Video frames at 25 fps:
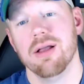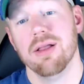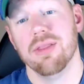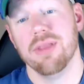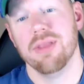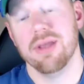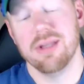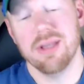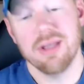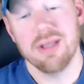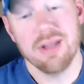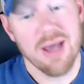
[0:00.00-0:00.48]

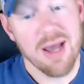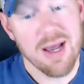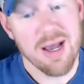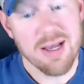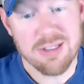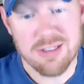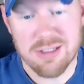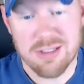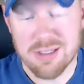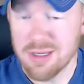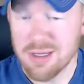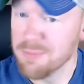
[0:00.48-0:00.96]
they did
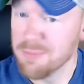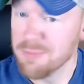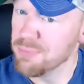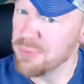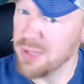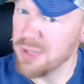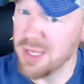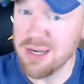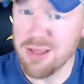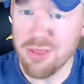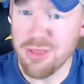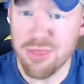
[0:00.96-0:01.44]
ask
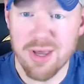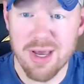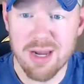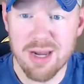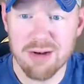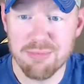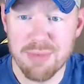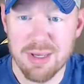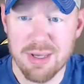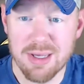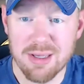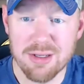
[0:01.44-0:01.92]
any
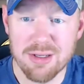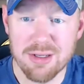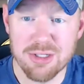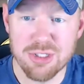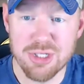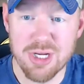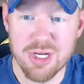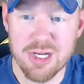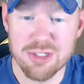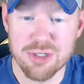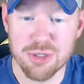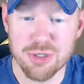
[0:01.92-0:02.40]
thought of making a
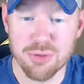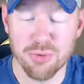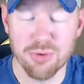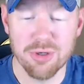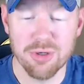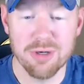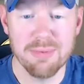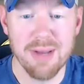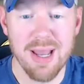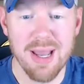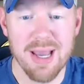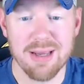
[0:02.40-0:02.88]
change of
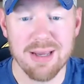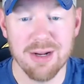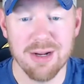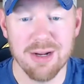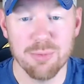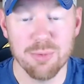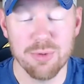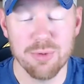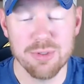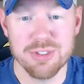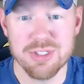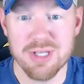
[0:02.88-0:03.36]
quarterback, and I
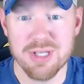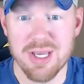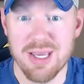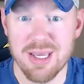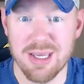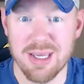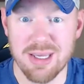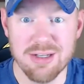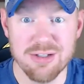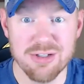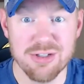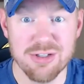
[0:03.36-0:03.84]
will say
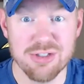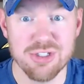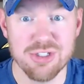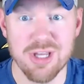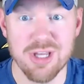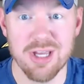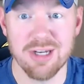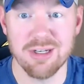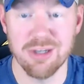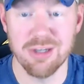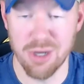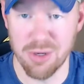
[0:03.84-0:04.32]
he just
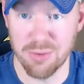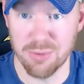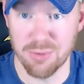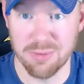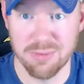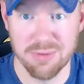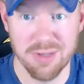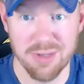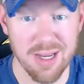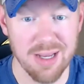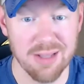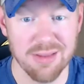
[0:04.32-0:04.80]
said
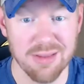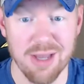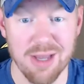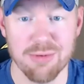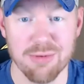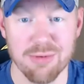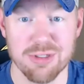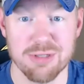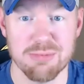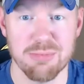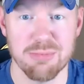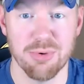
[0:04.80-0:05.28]
no, and
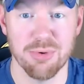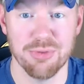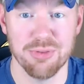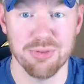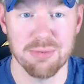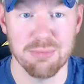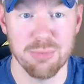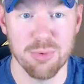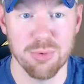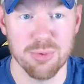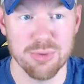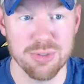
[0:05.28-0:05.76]
that was about
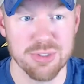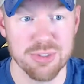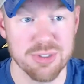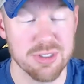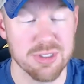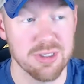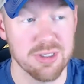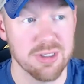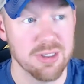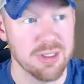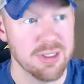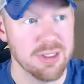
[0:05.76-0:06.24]
the
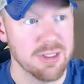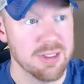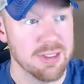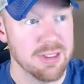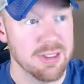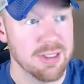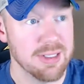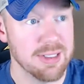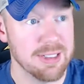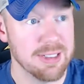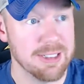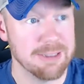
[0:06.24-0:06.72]
most
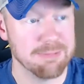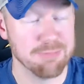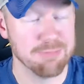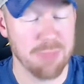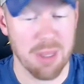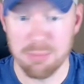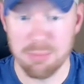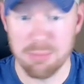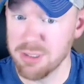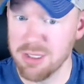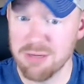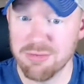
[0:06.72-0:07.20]
um,
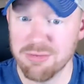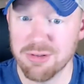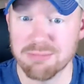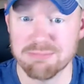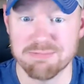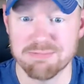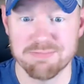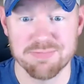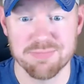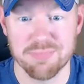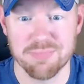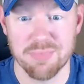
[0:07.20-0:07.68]
I believed
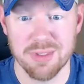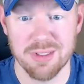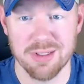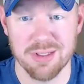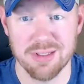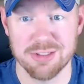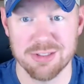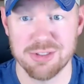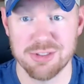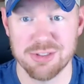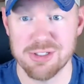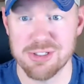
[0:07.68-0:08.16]
him.
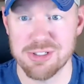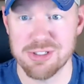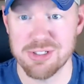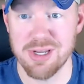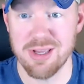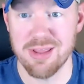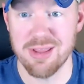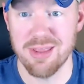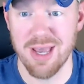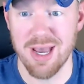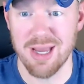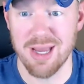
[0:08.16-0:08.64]
Let's just
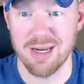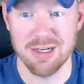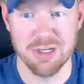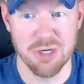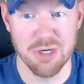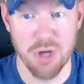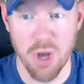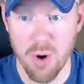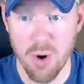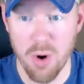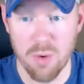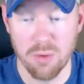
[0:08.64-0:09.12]
say that.
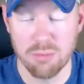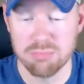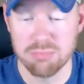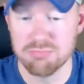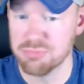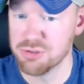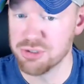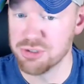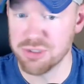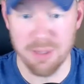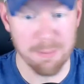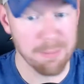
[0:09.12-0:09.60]
No,
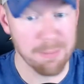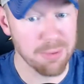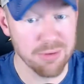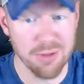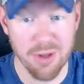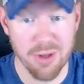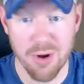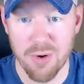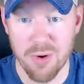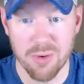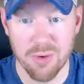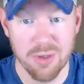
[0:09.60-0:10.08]
simple
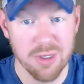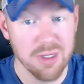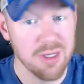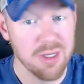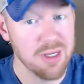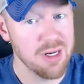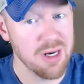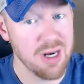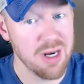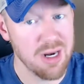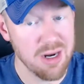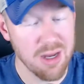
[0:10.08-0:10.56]
no,
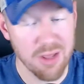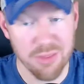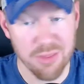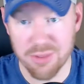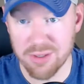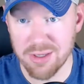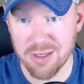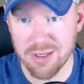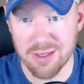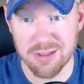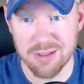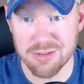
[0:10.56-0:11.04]

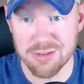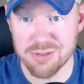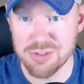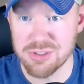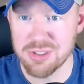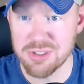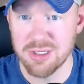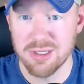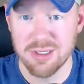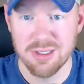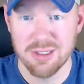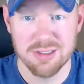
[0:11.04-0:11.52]
nothing
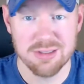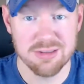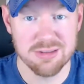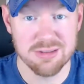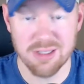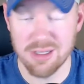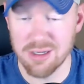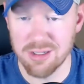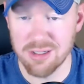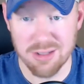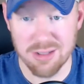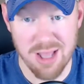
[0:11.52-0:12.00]
else.
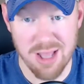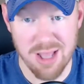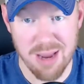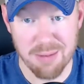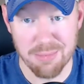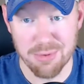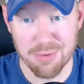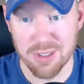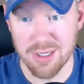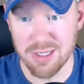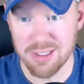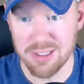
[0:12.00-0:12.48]
Didn't
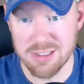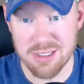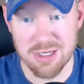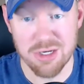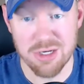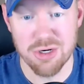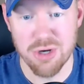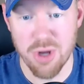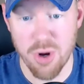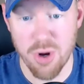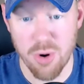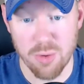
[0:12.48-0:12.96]
elaborate.
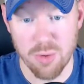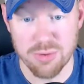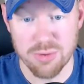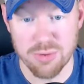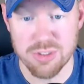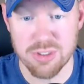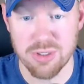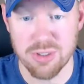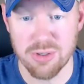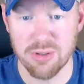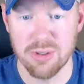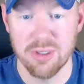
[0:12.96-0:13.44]
No.
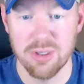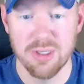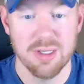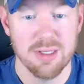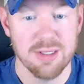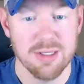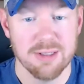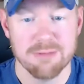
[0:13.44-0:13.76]
So,